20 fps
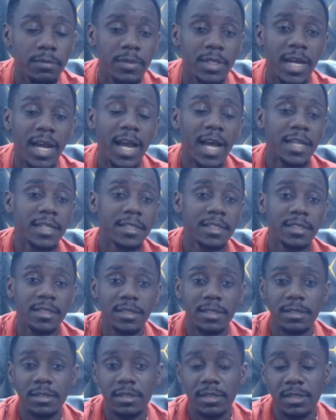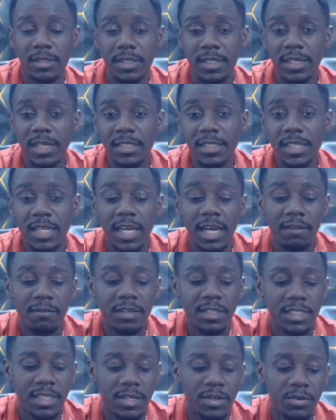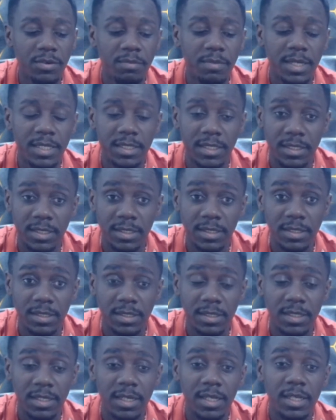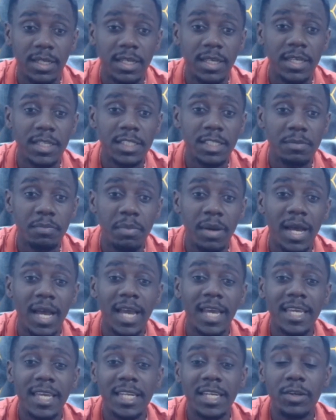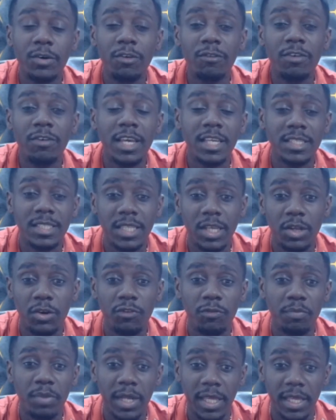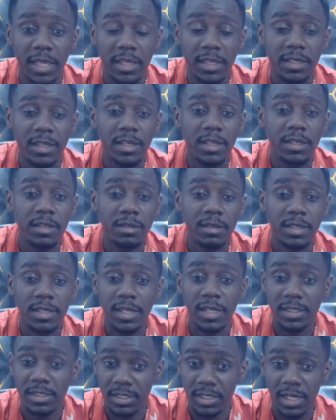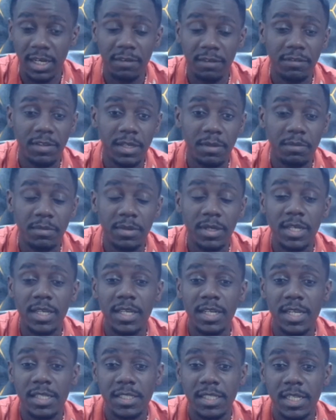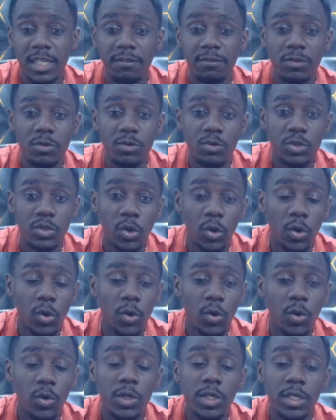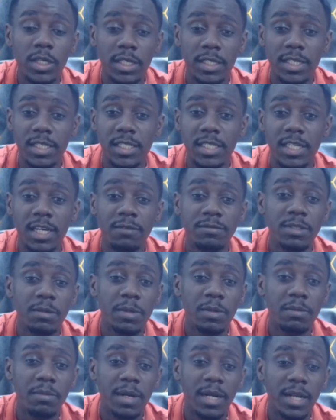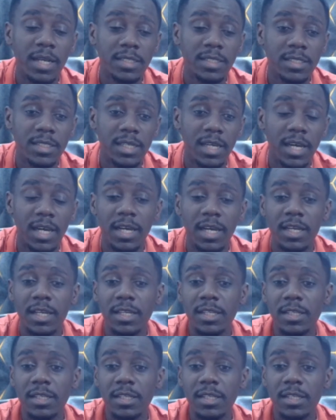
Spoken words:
And he doesn't have Lisandro Martinez, a spine of his style of play. He doesn't have him. He doesn't have Luke Shaw. He doesn't have Trevor Malacia.